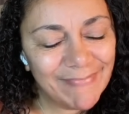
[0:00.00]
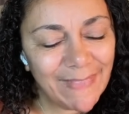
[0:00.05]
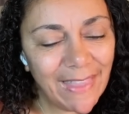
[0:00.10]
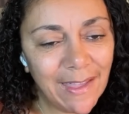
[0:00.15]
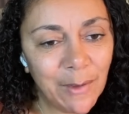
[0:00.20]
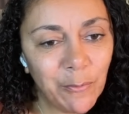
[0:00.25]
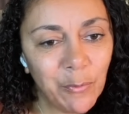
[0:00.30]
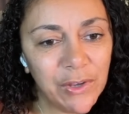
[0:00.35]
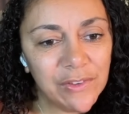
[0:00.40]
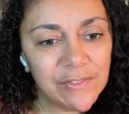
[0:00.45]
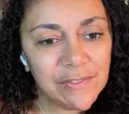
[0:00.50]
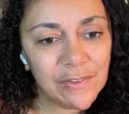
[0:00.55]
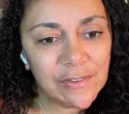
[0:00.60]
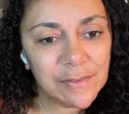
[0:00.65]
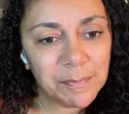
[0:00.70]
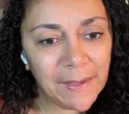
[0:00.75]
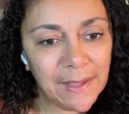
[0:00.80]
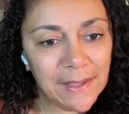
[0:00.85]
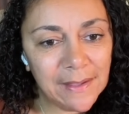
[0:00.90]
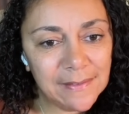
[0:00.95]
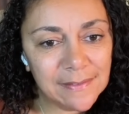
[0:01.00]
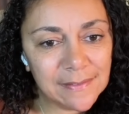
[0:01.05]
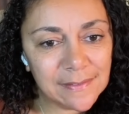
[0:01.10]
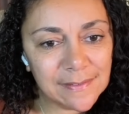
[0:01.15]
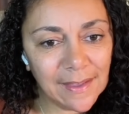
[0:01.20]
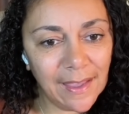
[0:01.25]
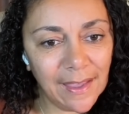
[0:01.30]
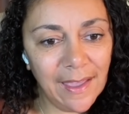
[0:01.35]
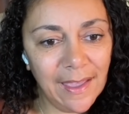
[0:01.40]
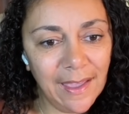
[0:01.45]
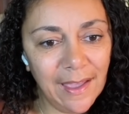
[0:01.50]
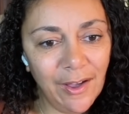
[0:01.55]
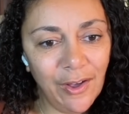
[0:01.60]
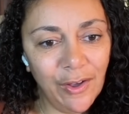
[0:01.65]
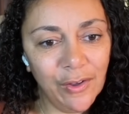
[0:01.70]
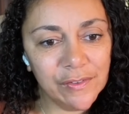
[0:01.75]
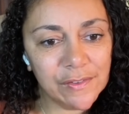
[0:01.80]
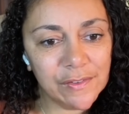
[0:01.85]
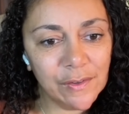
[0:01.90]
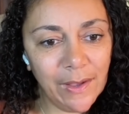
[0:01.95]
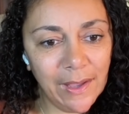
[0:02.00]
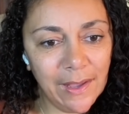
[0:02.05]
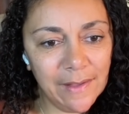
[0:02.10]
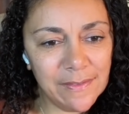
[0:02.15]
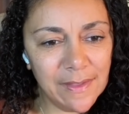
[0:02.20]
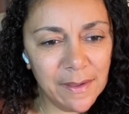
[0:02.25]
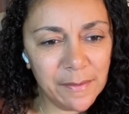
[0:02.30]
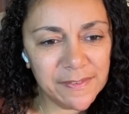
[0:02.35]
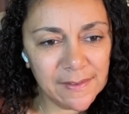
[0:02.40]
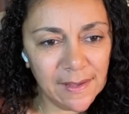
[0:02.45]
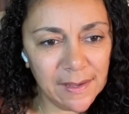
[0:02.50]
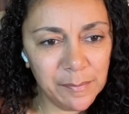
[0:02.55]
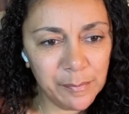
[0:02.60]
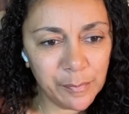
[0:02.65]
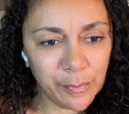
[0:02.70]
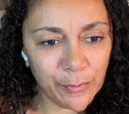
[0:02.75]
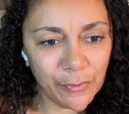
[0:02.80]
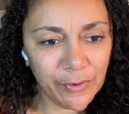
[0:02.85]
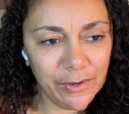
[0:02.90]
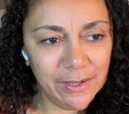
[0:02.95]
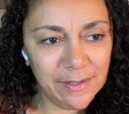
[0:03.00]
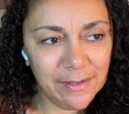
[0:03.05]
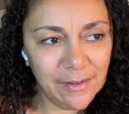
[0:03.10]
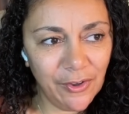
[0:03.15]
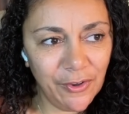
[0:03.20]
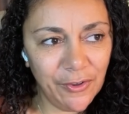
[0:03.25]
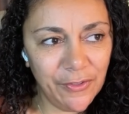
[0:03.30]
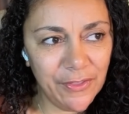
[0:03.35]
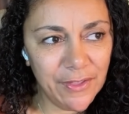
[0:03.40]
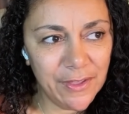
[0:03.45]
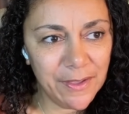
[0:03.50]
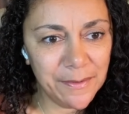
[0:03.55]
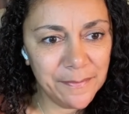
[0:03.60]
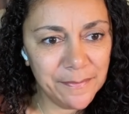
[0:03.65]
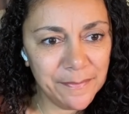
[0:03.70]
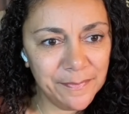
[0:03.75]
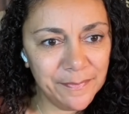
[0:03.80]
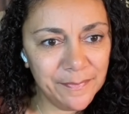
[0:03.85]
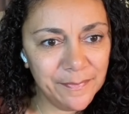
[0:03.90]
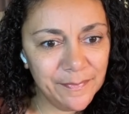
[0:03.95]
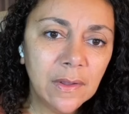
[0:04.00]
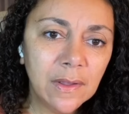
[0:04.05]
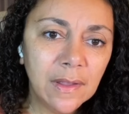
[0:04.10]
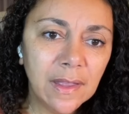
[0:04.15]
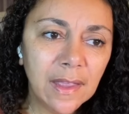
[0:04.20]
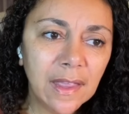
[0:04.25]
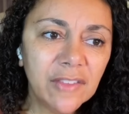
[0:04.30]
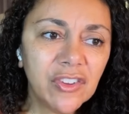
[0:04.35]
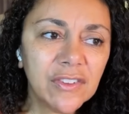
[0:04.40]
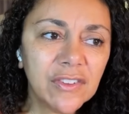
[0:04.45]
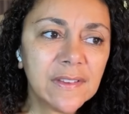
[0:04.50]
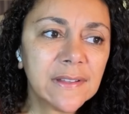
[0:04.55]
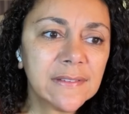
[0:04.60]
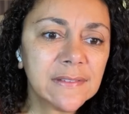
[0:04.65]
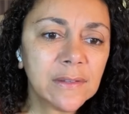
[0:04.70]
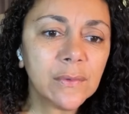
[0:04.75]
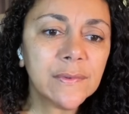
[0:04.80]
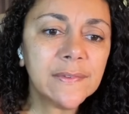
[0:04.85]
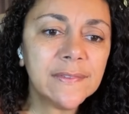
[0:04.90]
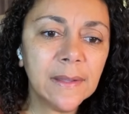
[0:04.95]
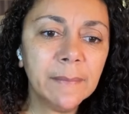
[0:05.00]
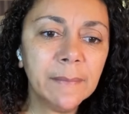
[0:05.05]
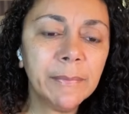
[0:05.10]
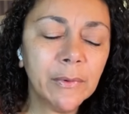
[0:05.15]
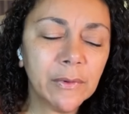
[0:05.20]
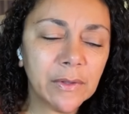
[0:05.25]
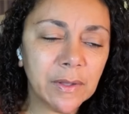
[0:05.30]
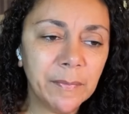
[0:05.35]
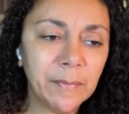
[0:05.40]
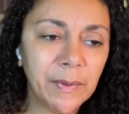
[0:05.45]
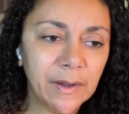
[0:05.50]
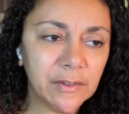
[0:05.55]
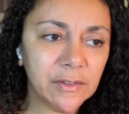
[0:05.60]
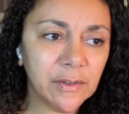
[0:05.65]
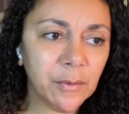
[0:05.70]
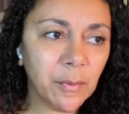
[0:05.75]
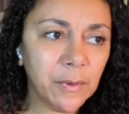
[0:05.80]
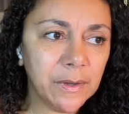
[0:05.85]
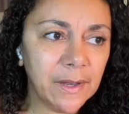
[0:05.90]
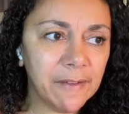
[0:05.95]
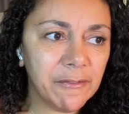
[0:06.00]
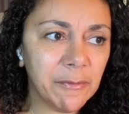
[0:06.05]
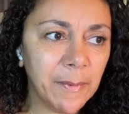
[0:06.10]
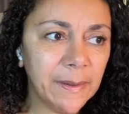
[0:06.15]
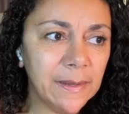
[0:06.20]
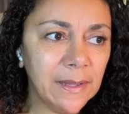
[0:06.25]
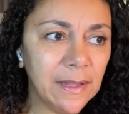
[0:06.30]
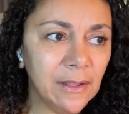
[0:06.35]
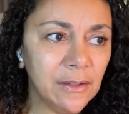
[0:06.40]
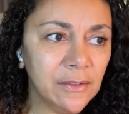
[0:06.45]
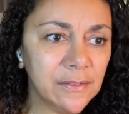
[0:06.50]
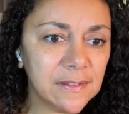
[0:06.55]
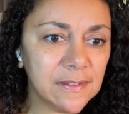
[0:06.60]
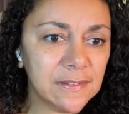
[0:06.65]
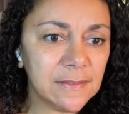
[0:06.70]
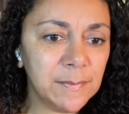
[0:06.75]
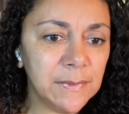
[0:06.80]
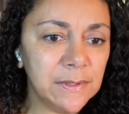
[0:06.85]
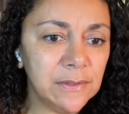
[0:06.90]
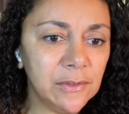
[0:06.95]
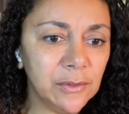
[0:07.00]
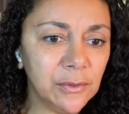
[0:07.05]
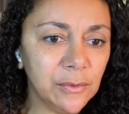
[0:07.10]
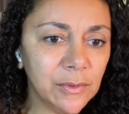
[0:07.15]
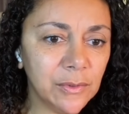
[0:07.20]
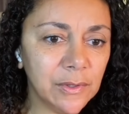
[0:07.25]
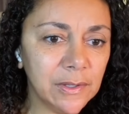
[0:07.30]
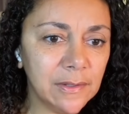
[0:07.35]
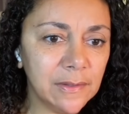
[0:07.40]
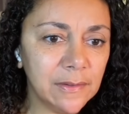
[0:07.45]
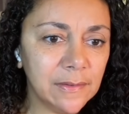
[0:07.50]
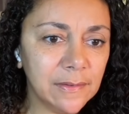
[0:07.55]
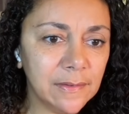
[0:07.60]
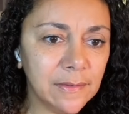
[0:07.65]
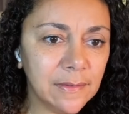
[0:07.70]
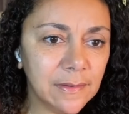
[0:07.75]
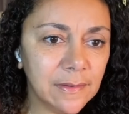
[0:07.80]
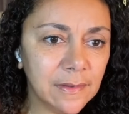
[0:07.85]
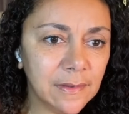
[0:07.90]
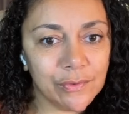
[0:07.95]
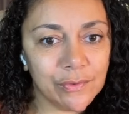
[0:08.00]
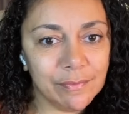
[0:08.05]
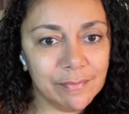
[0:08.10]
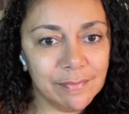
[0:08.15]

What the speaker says: I wish those pants also had that same print on them. It just looks so simple compared to what everybody else has been doing.